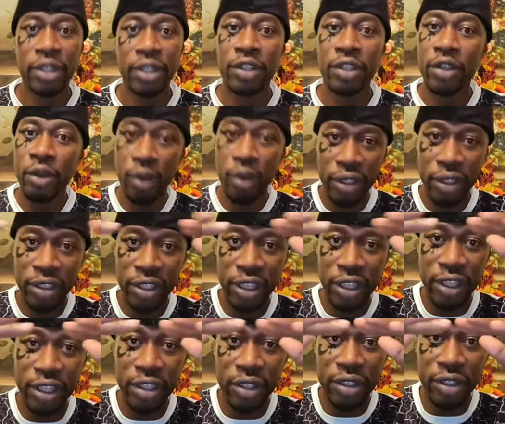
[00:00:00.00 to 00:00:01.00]
You're going to
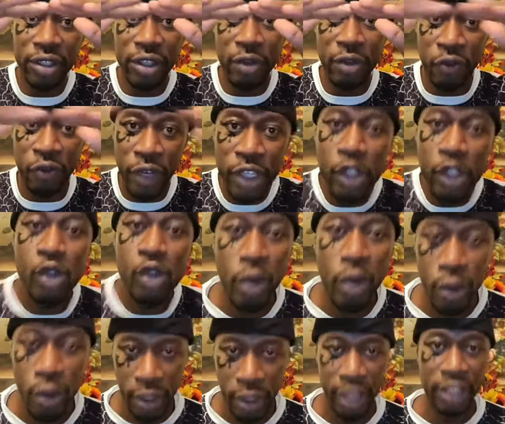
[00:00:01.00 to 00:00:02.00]
see the
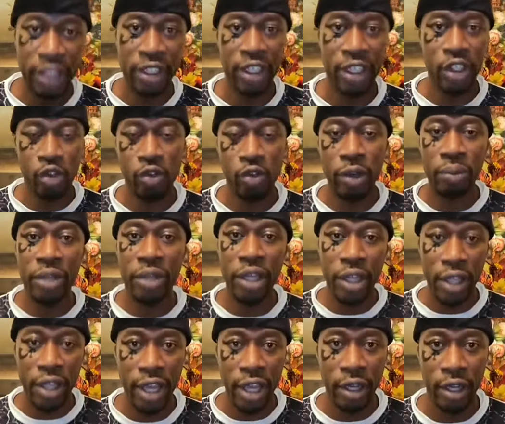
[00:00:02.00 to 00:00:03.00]
visual is extremely
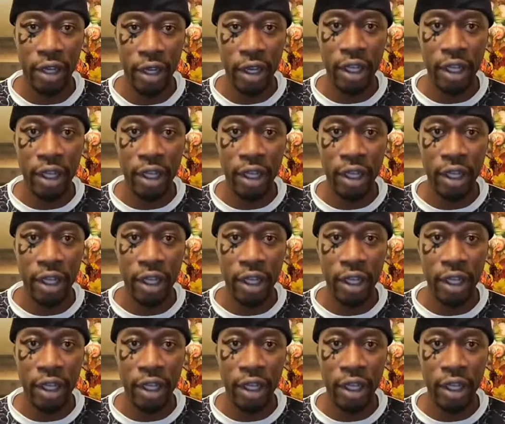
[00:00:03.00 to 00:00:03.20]
clear